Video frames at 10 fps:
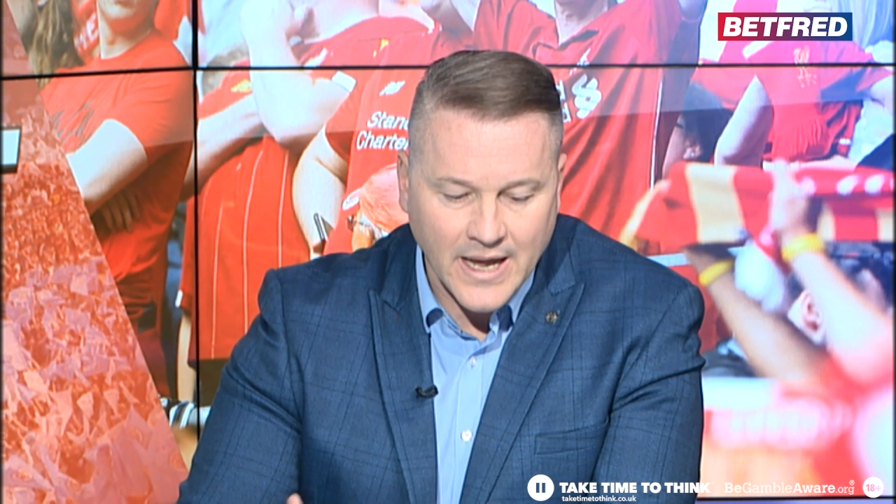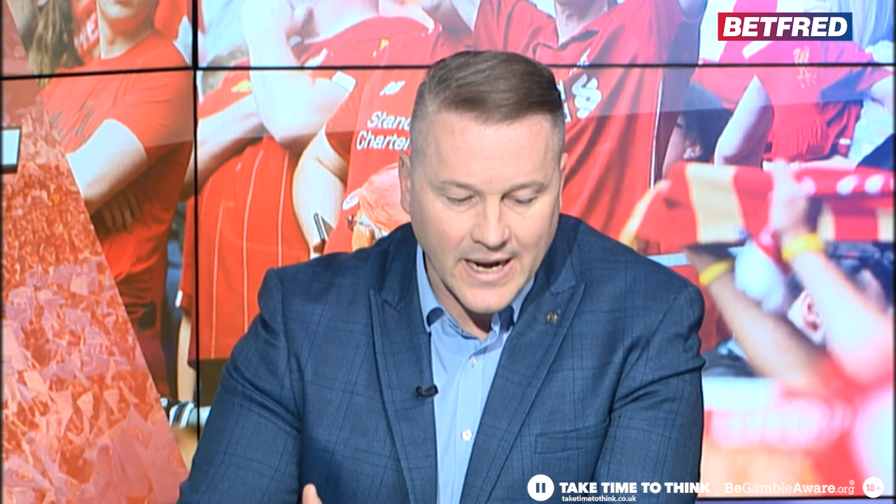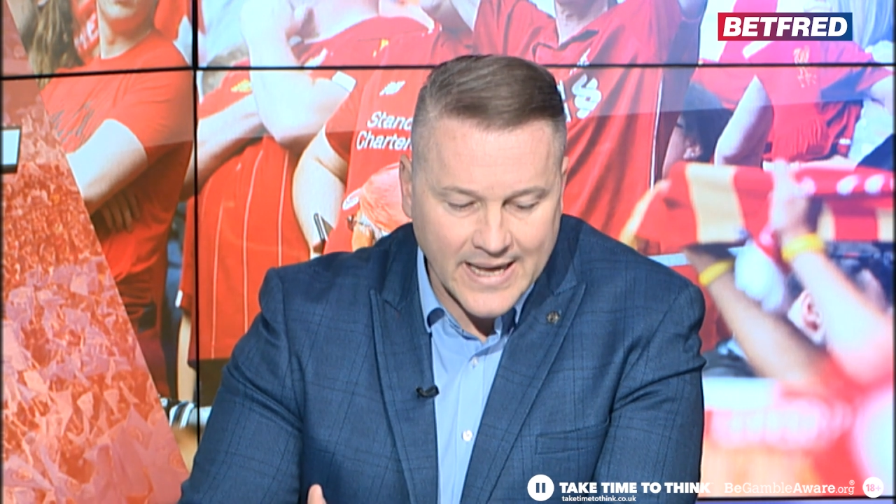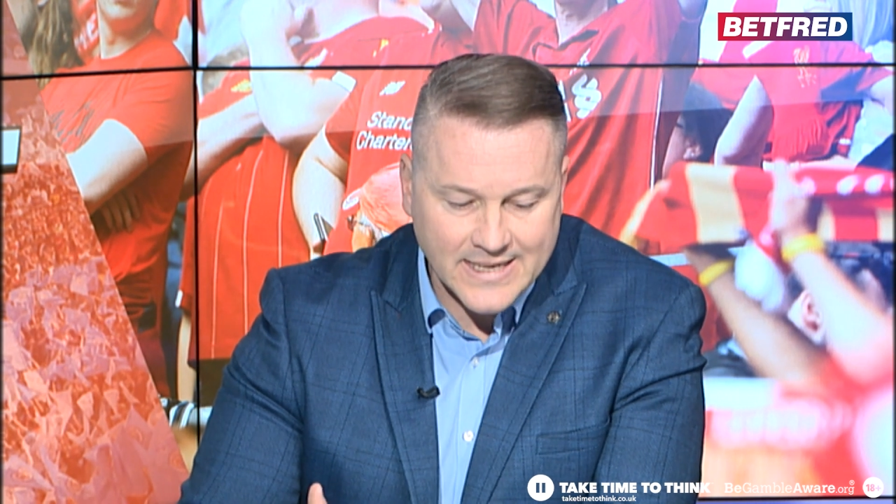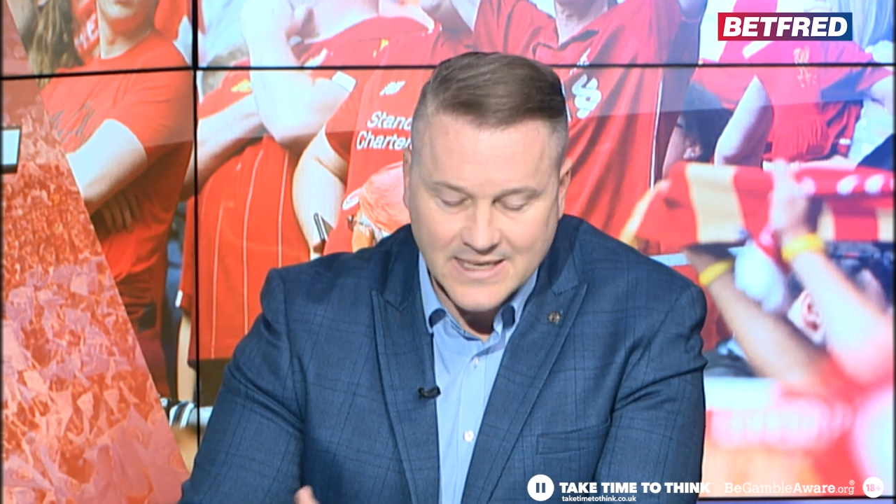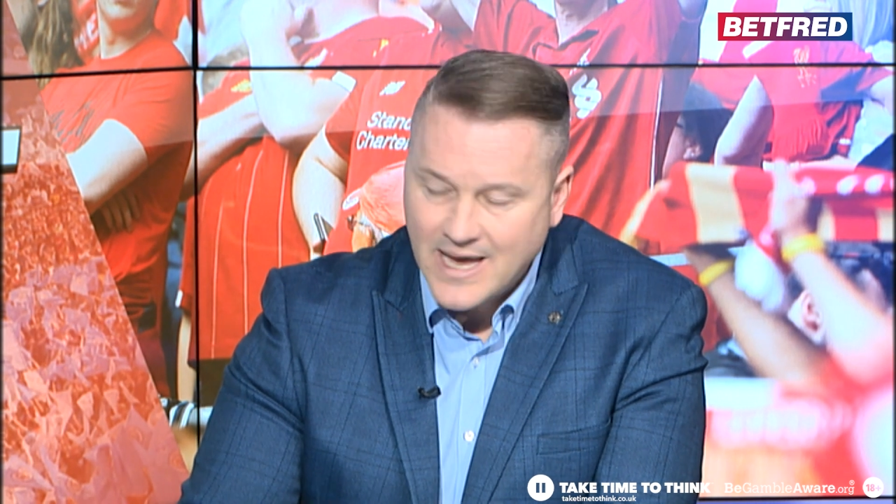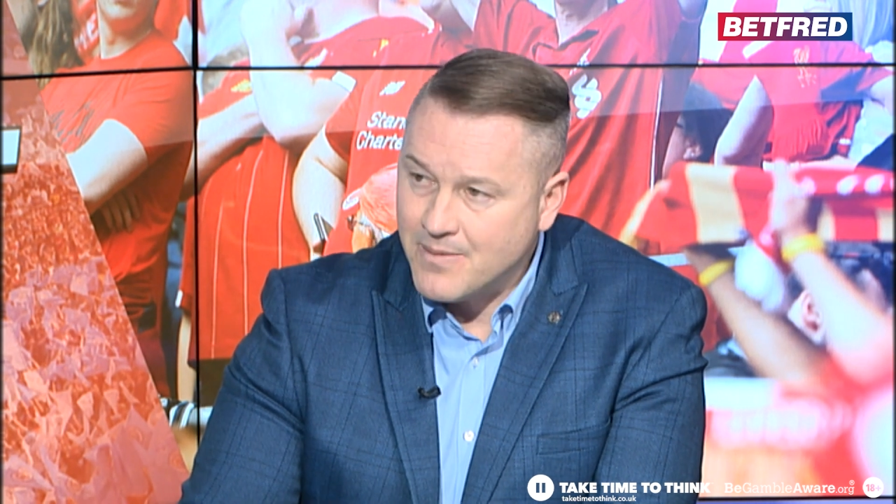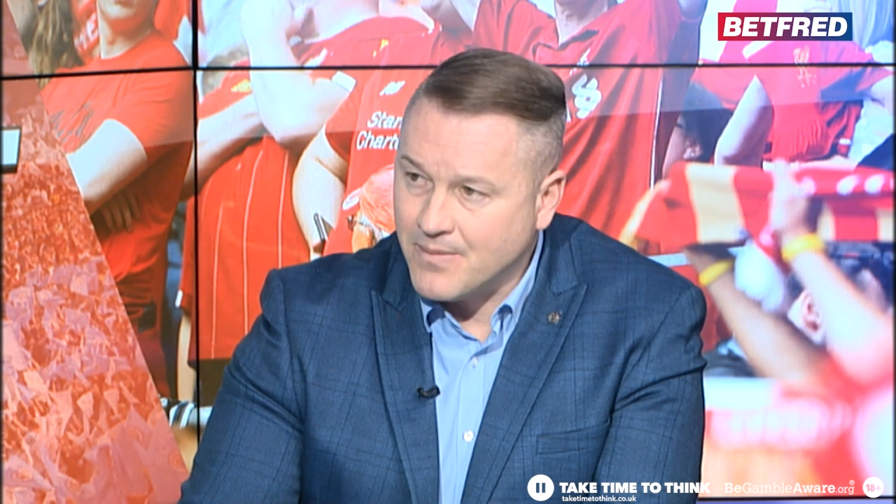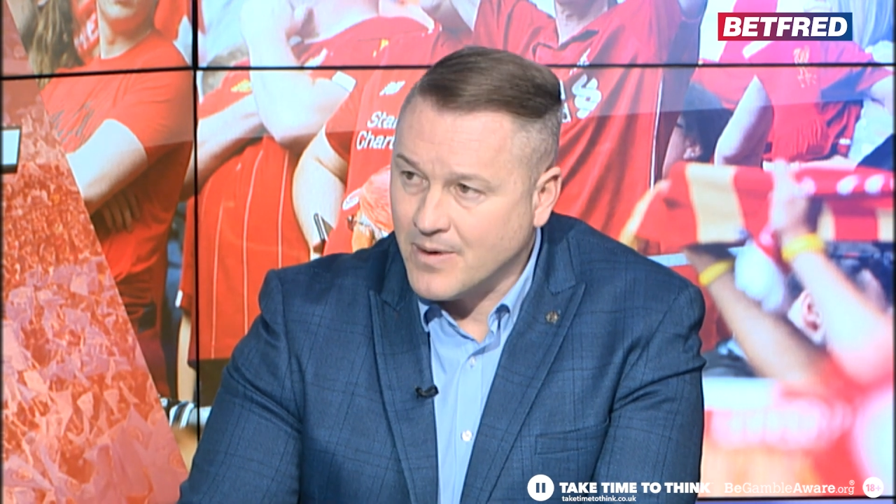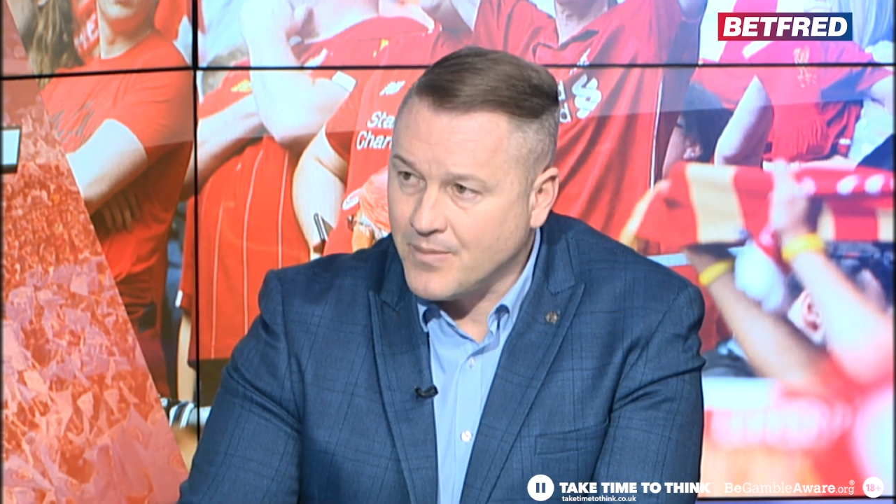Leeds are
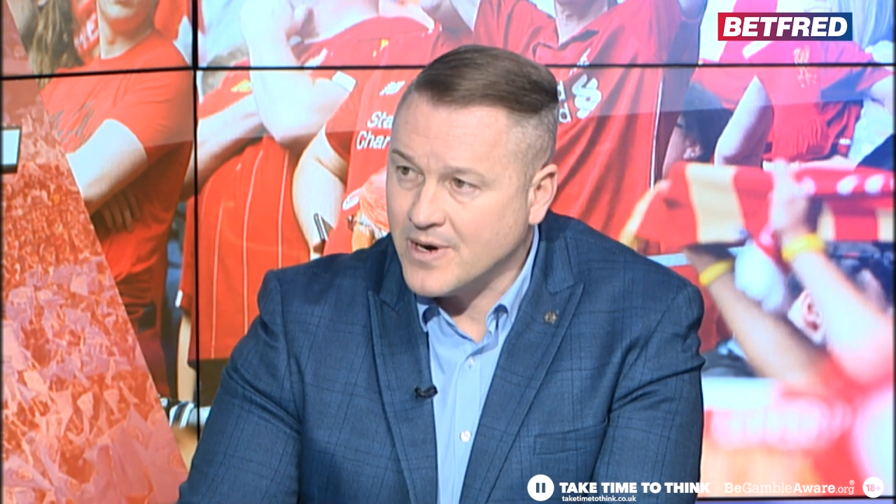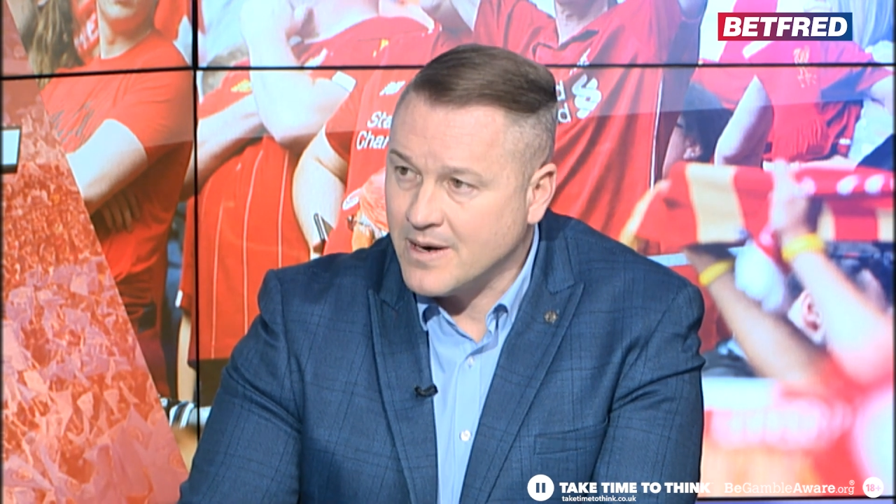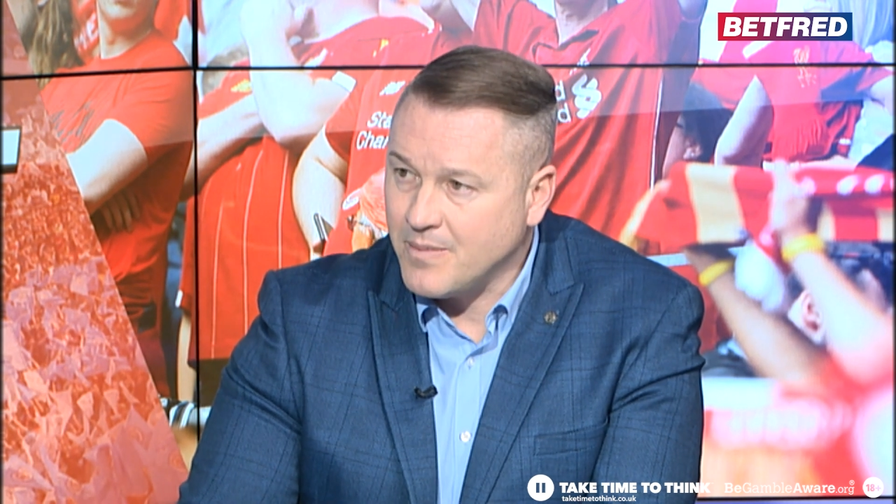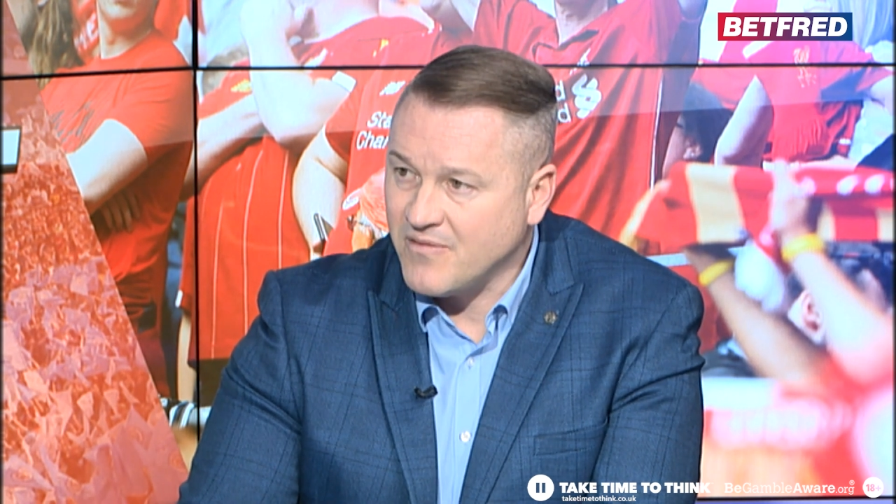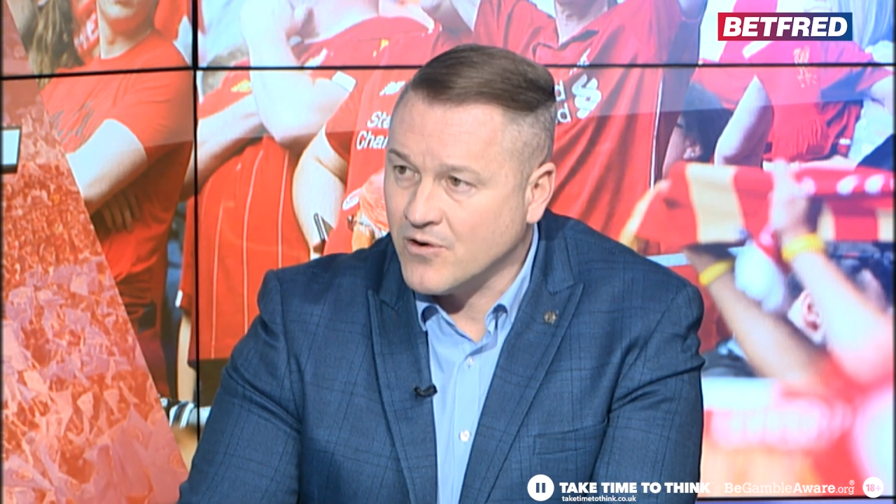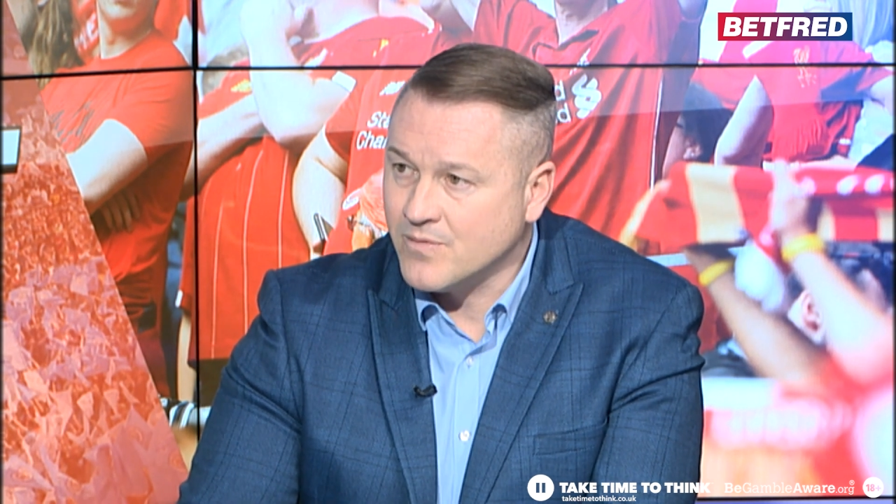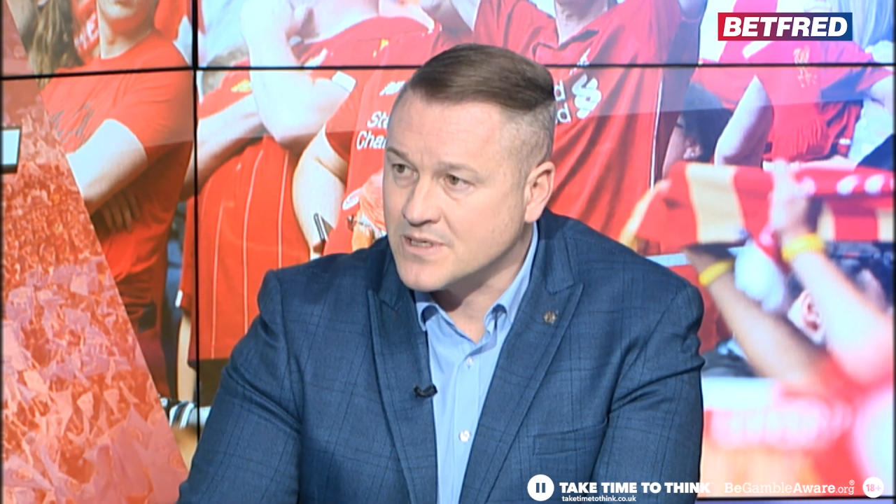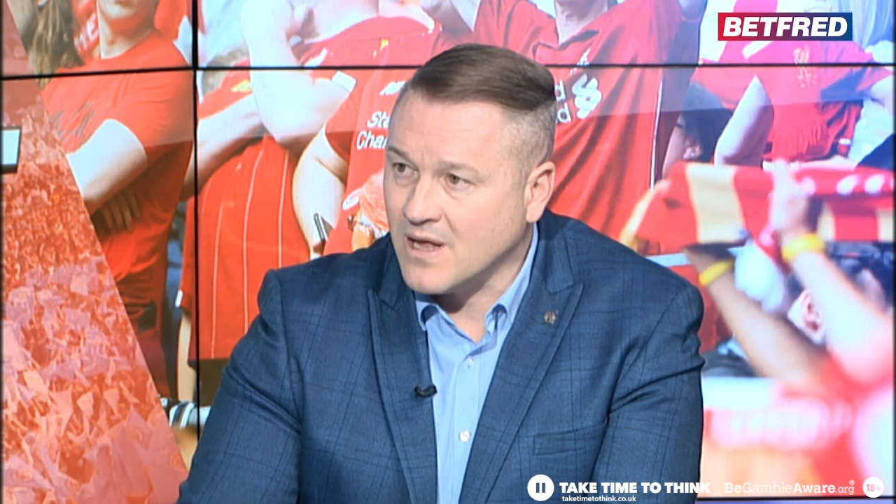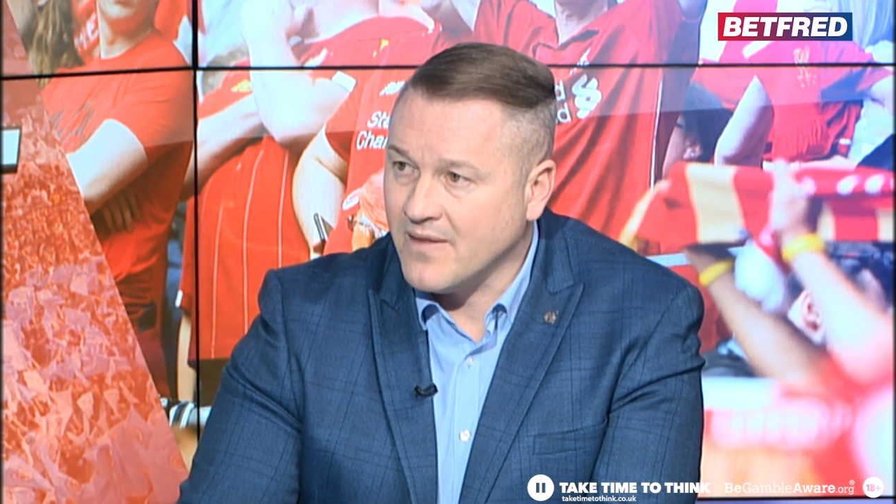capable of putting in a performance like